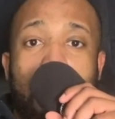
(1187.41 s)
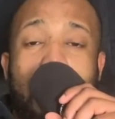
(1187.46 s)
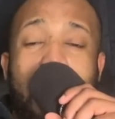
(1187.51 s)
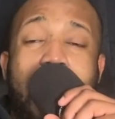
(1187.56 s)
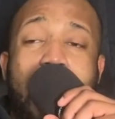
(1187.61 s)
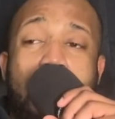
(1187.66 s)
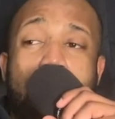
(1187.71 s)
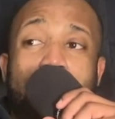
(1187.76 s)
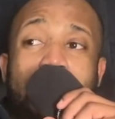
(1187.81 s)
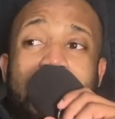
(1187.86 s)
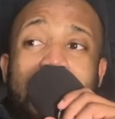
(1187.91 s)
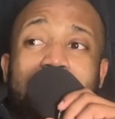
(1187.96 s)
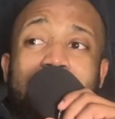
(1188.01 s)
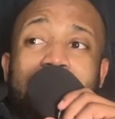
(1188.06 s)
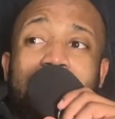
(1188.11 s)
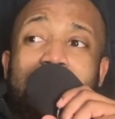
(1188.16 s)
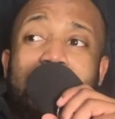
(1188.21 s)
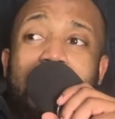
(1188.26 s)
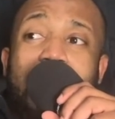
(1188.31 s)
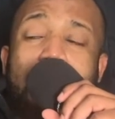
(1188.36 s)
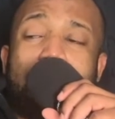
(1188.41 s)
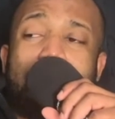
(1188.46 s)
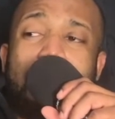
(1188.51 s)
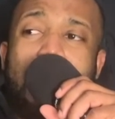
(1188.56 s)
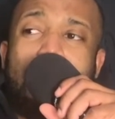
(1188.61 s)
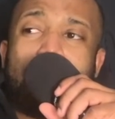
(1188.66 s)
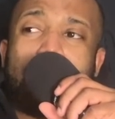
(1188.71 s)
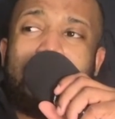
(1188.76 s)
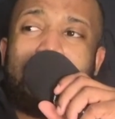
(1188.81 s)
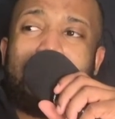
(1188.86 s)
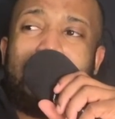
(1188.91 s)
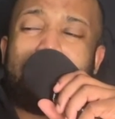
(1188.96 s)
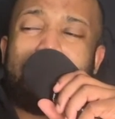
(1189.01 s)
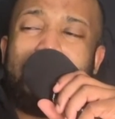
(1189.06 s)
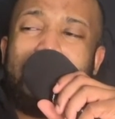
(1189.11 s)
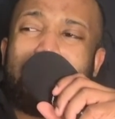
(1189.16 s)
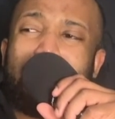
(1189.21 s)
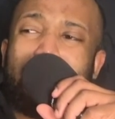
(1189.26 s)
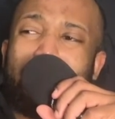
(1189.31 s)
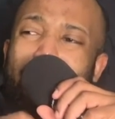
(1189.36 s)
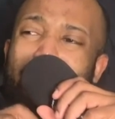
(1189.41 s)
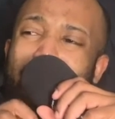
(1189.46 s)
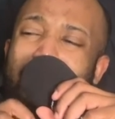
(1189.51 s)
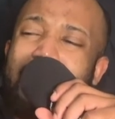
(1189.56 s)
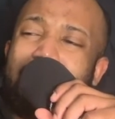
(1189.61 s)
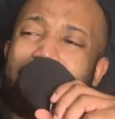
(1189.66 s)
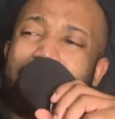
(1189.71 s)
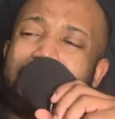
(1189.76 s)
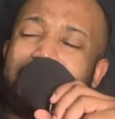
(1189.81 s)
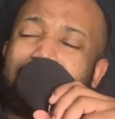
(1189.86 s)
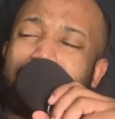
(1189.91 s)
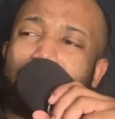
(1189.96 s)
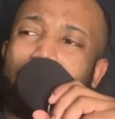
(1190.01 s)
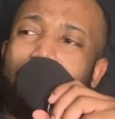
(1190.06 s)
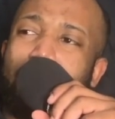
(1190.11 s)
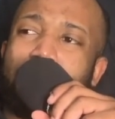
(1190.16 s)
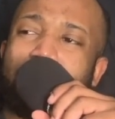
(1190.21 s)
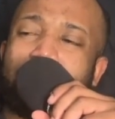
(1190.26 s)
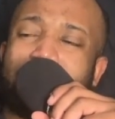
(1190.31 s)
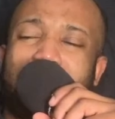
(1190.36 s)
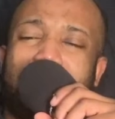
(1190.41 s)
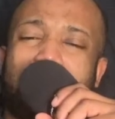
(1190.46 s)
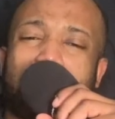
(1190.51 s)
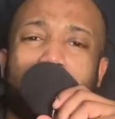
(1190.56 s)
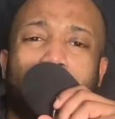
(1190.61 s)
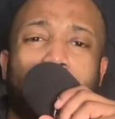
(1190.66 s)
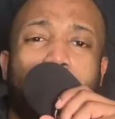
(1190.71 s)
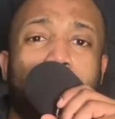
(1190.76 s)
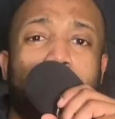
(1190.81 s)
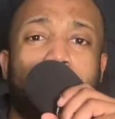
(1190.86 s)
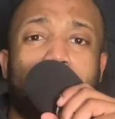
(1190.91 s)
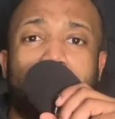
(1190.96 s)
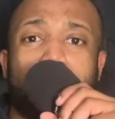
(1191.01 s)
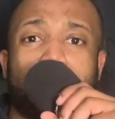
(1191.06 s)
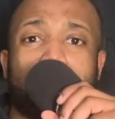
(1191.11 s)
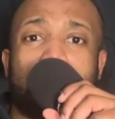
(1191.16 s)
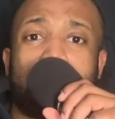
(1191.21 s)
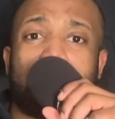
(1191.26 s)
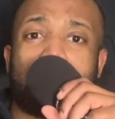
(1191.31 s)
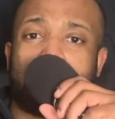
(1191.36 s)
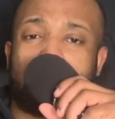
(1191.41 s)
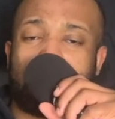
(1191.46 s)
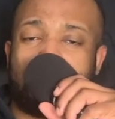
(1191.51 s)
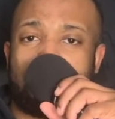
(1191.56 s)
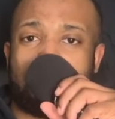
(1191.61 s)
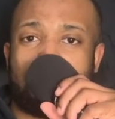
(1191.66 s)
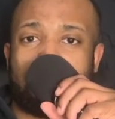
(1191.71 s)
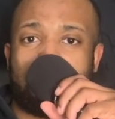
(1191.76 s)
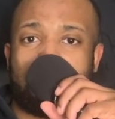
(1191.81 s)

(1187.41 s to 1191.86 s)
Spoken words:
Am I craving it so much that it's becoming an addiction?